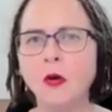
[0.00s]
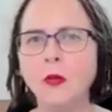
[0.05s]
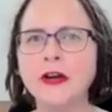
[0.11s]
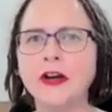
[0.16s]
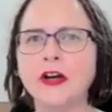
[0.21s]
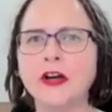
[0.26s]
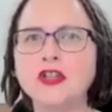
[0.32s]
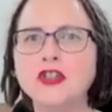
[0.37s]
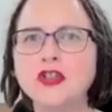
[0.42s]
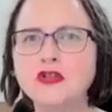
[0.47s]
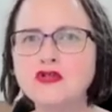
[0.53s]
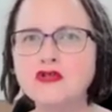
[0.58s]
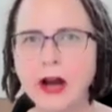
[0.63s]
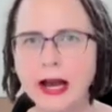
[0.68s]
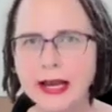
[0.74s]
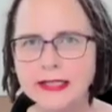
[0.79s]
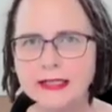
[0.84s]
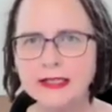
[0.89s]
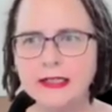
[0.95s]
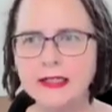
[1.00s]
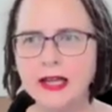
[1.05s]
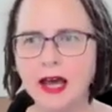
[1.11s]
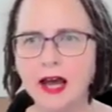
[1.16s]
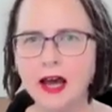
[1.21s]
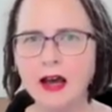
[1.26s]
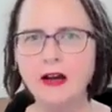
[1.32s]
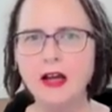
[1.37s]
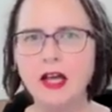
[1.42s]
we're going to do writing
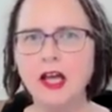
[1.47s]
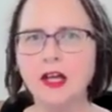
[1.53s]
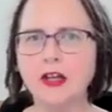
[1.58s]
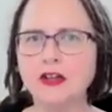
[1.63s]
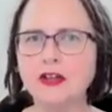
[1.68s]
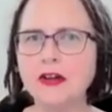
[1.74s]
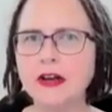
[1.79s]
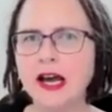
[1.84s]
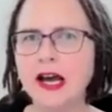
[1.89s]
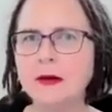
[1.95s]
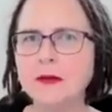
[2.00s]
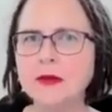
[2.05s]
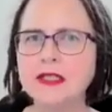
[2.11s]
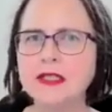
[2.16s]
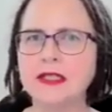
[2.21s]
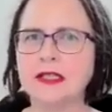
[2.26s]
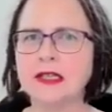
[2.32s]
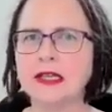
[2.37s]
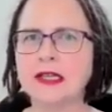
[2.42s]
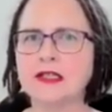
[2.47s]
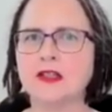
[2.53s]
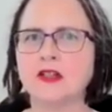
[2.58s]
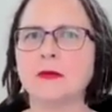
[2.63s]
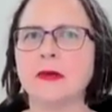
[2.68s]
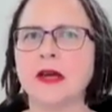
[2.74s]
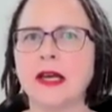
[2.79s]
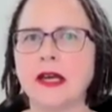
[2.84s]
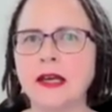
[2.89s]
now. You come and sit next to
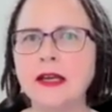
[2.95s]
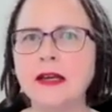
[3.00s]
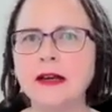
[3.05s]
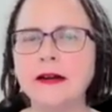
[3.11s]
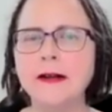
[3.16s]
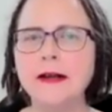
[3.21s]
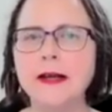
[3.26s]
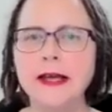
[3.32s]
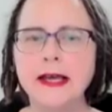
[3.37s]
me.